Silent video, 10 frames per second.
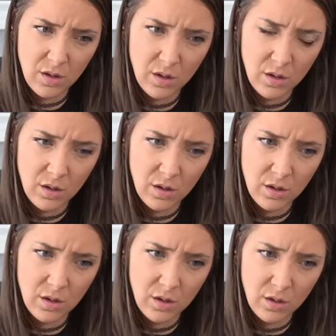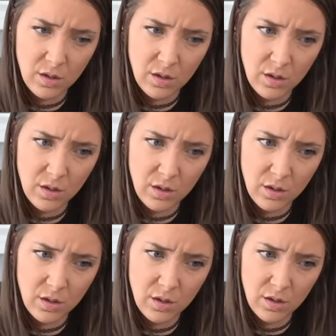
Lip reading: (silence)